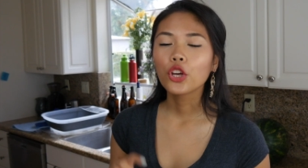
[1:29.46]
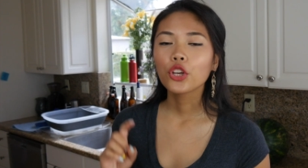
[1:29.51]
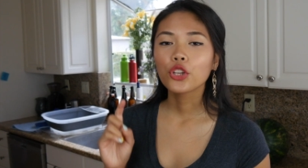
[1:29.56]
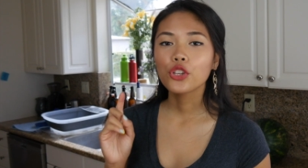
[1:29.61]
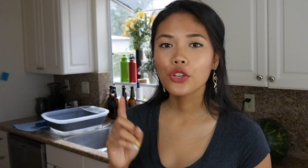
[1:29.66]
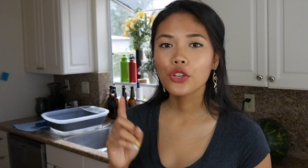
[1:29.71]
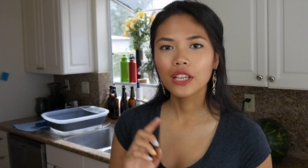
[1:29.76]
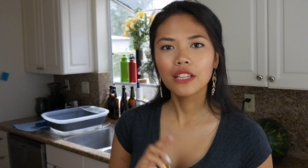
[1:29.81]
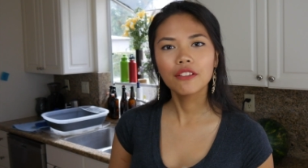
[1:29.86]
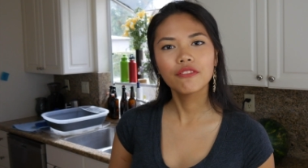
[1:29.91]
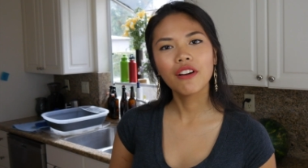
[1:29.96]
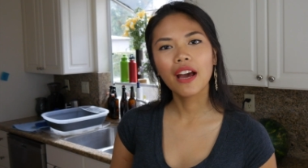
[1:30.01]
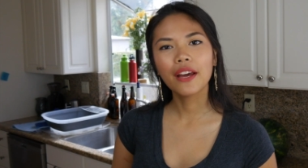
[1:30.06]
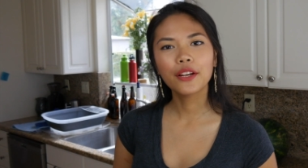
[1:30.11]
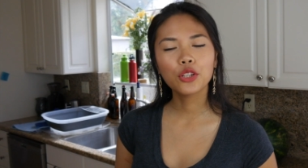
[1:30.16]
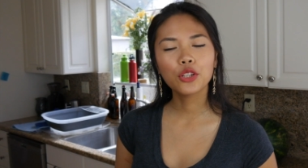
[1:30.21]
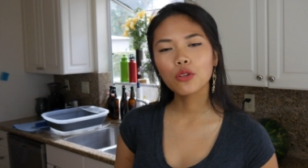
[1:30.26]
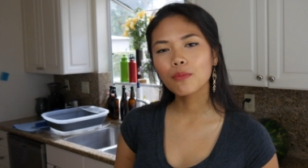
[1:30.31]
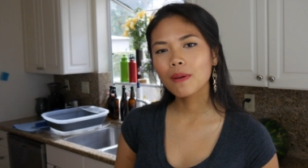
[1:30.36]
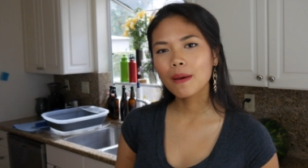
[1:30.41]
You can
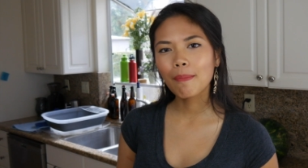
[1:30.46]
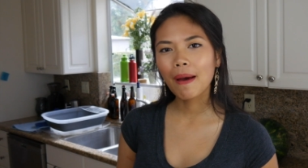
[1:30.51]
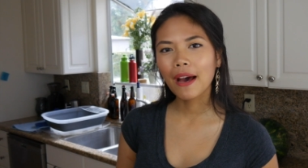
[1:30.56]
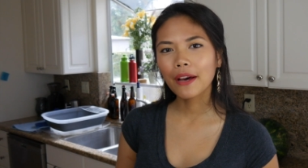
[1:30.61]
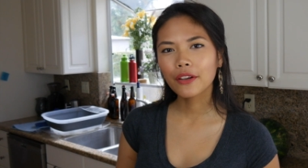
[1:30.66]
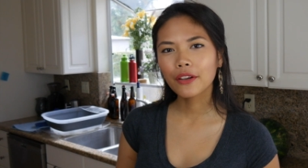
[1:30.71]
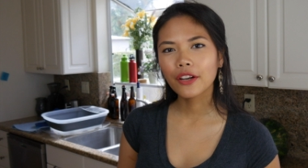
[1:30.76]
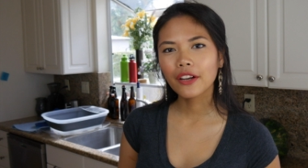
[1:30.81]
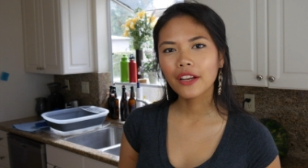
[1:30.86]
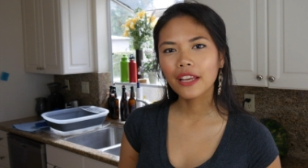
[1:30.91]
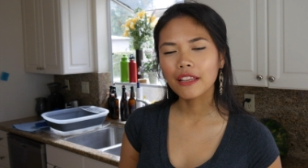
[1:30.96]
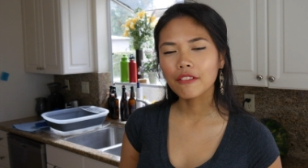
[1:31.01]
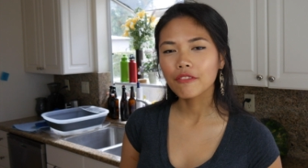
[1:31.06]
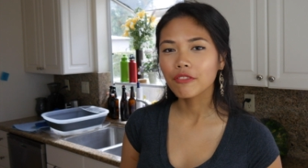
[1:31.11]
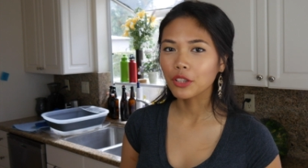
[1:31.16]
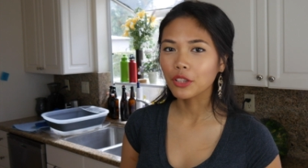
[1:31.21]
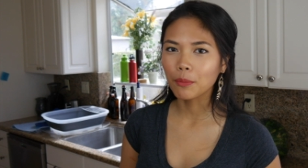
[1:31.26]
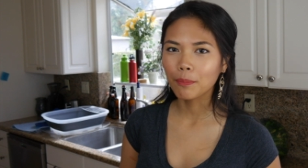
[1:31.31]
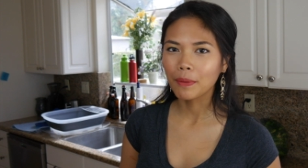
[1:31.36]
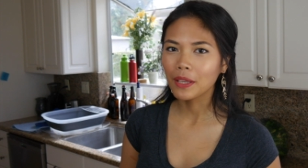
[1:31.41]
find ube powder in
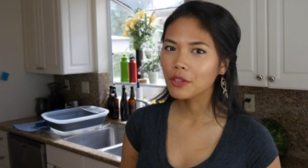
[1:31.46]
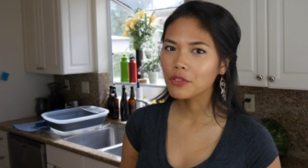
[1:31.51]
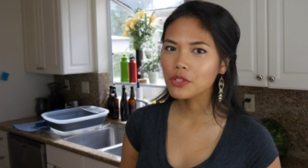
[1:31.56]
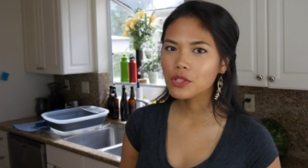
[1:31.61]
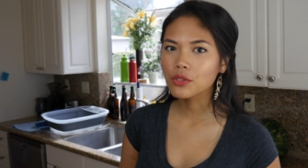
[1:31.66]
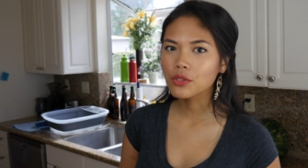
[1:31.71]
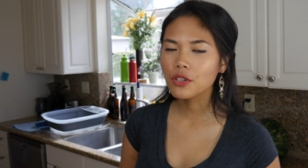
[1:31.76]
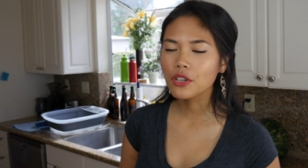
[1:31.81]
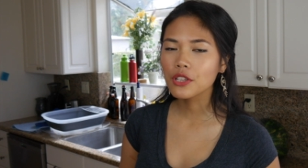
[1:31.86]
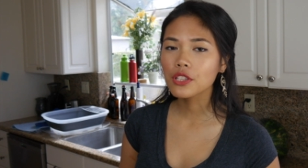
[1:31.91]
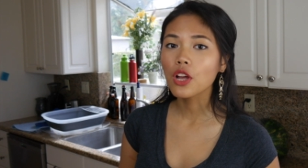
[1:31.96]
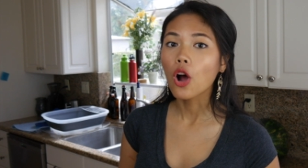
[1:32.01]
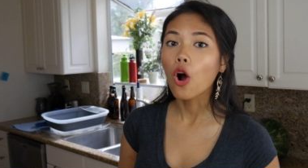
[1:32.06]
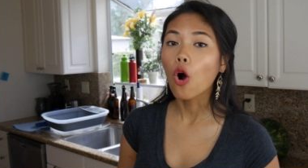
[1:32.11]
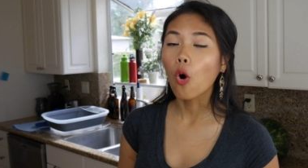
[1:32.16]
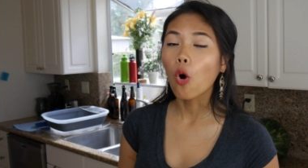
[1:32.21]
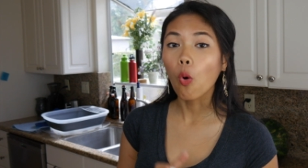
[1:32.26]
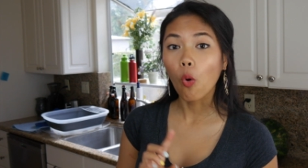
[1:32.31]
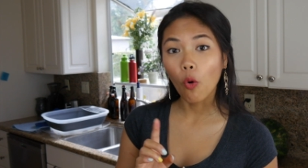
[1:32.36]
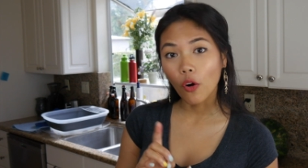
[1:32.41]
Filipino stores,
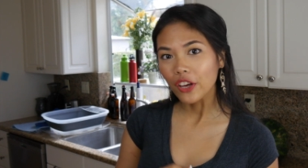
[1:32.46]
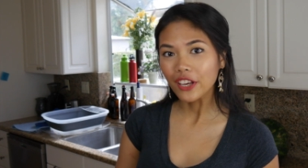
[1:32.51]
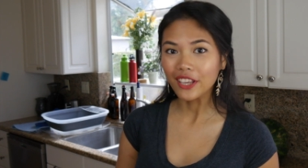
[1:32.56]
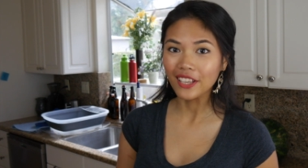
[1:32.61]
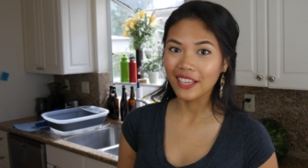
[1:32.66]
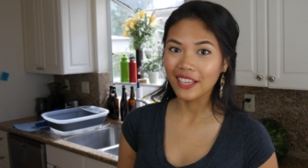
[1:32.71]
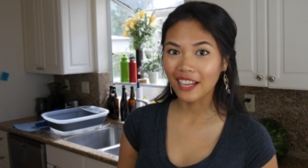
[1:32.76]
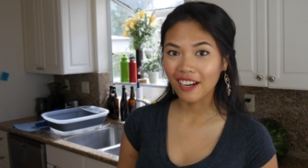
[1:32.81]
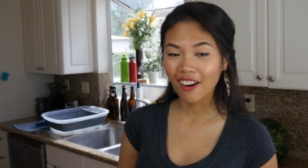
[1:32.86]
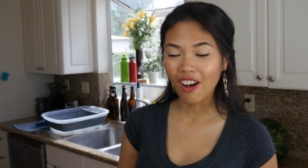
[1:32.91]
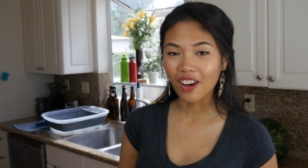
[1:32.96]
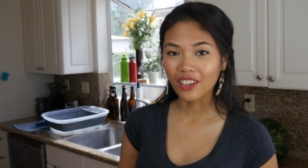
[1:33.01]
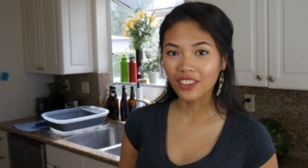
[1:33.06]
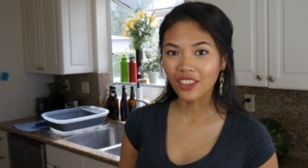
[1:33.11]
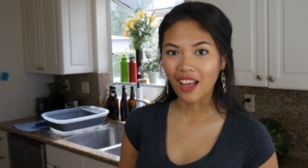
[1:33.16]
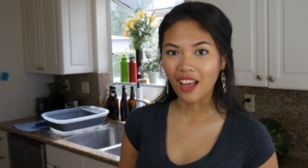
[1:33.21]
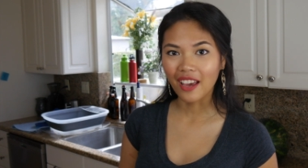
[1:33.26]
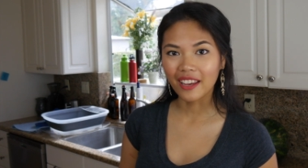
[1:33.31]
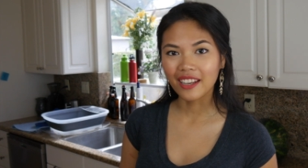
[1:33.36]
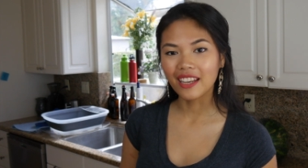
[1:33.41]
or you can get it
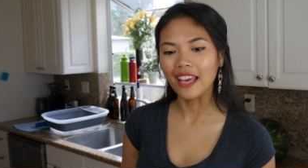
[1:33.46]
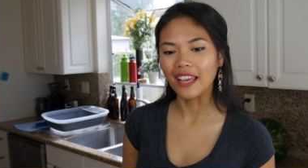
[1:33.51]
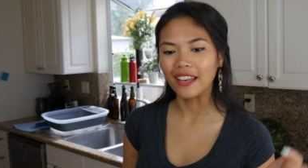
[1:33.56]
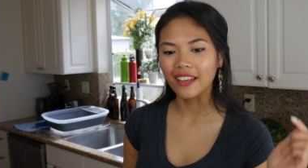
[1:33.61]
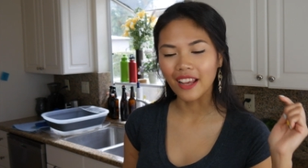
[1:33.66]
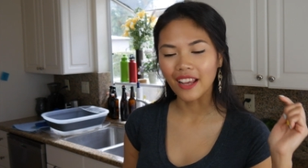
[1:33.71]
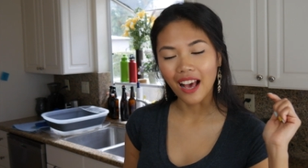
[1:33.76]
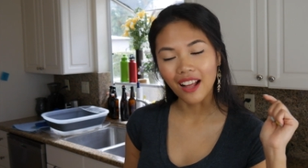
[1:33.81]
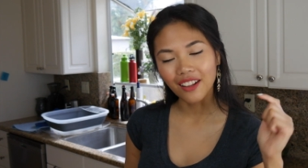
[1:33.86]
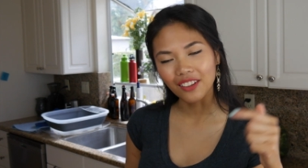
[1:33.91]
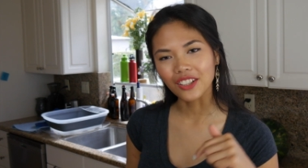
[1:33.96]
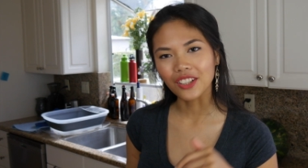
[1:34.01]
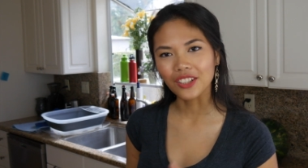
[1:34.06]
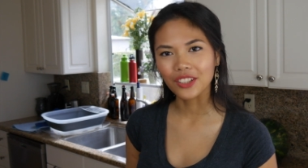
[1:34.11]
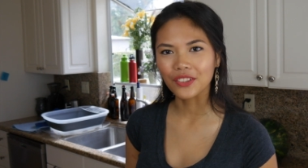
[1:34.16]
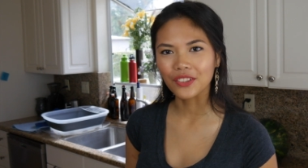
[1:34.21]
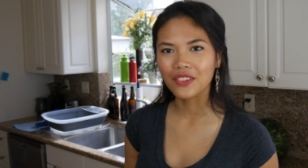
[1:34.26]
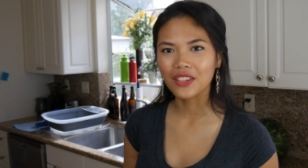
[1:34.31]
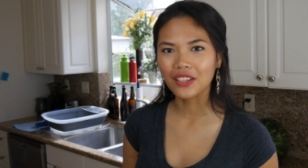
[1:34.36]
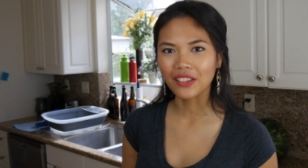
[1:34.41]
online, and I'll
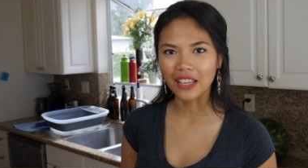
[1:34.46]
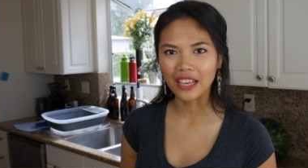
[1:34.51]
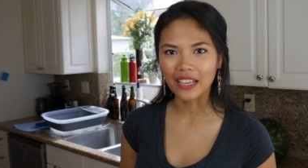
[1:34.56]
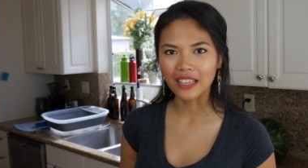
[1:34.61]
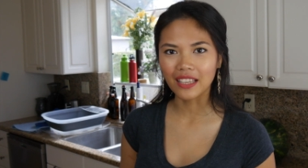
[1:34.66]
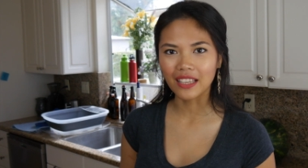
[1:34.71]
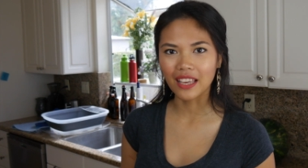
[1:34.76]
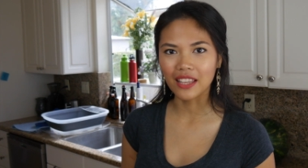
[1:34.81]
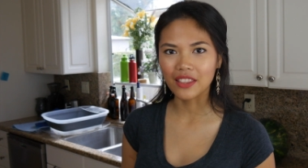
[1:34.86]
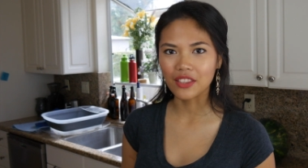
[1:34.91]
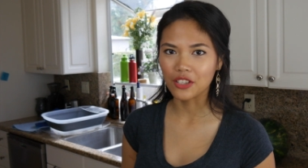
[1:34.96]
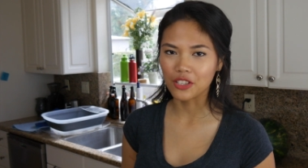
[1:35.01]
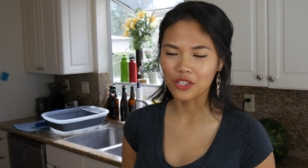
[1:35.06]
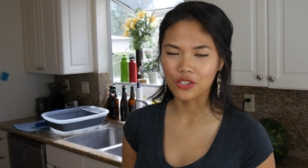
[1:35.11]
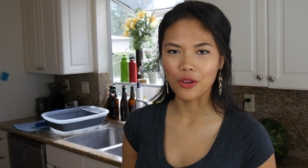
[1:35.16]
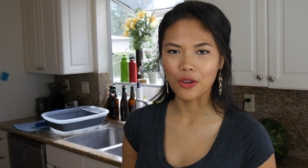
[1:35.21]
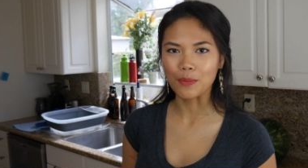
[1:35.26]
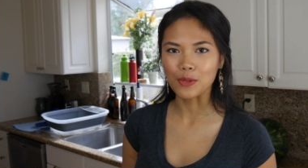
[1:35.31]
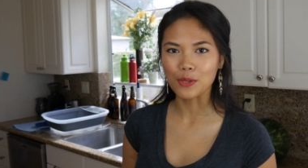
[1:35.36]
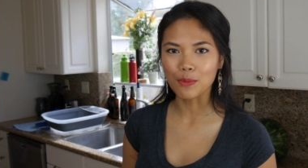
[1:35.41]
include the link in the
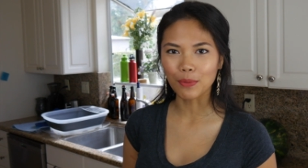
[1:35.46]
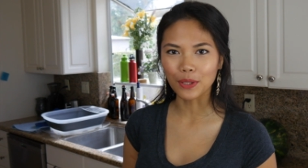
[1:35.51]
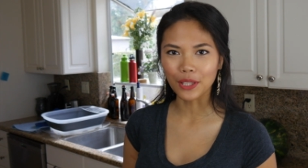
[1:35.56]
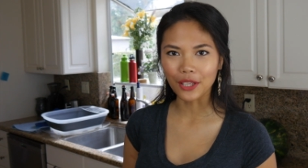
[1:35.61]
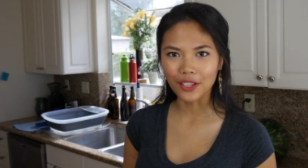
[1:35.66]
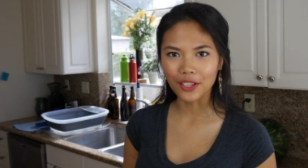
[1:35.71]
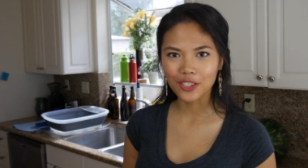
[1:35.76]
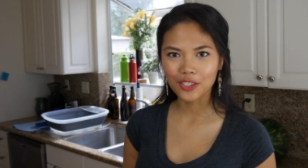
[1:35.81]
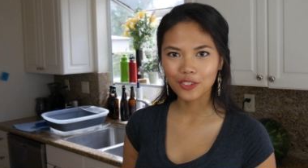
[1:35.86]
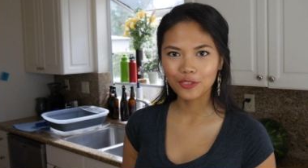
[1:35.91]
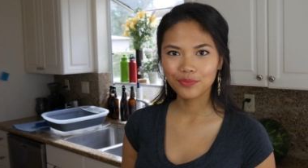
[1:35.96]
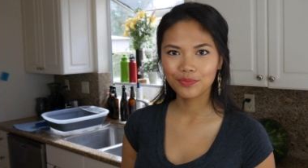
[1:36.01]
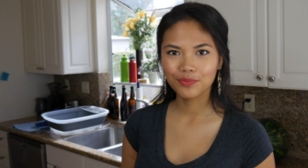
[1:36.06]
description below.